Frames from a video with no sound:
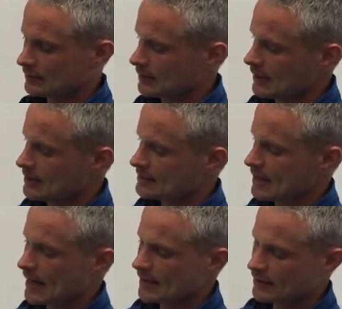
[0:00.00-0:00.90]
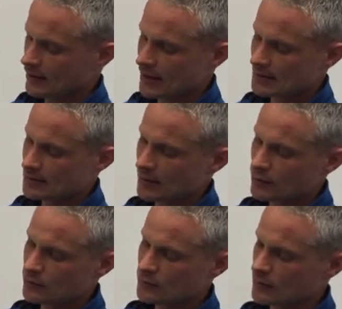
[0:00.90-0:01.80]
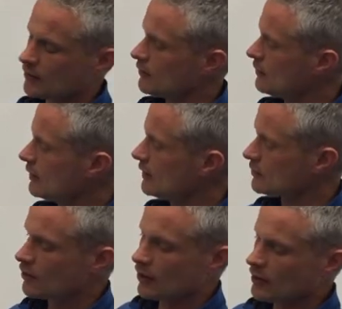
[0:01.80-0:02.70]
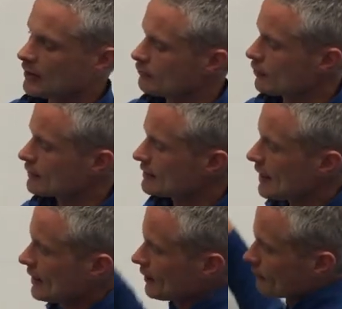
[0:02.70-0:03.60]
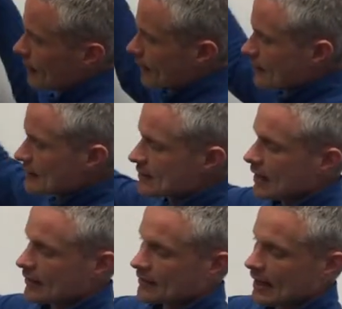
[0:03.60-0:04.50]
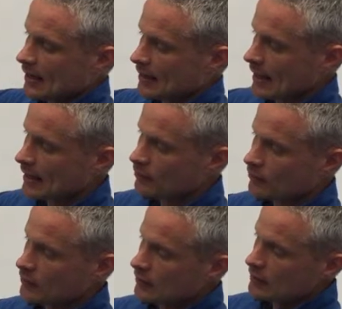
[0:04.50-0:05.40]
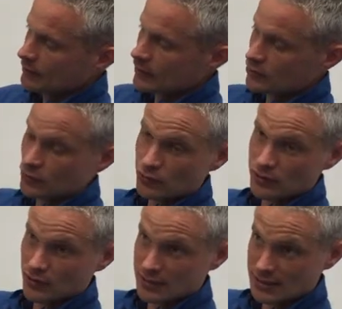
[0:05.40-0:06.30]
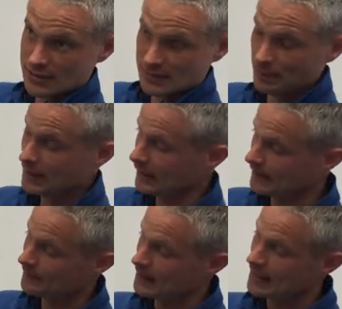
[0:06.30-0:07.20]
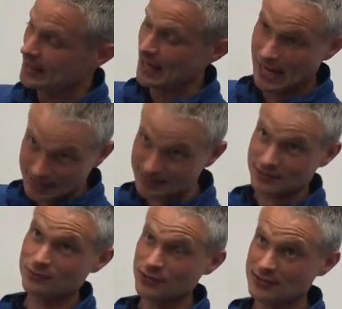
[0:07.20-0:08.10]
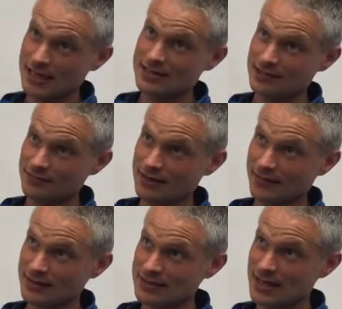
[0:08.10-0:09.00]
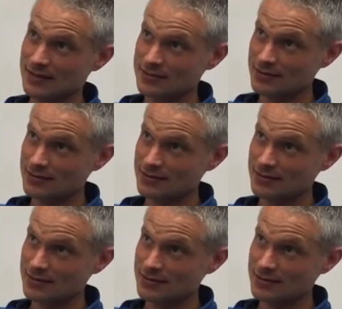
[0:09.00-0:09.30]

the day and night cycle. So it's not only rotating around the Sun at an angle, but it's also spinning as it's rotating around the Sun.